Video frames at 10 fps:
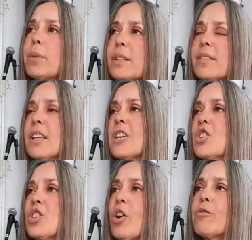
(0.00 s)

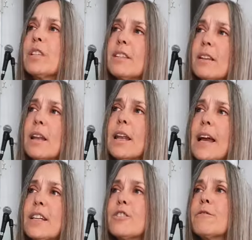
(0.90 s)
possession of is a
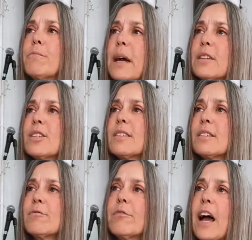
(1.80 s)
land of mountains
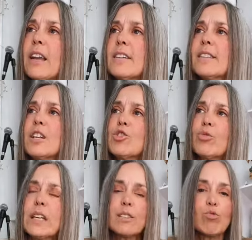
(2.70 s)
and valleys that
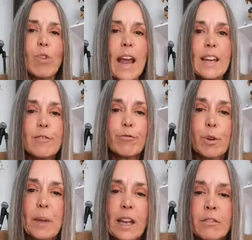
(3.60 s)
drinks rain
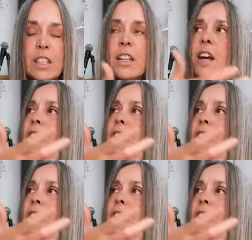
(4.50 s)
from heaven.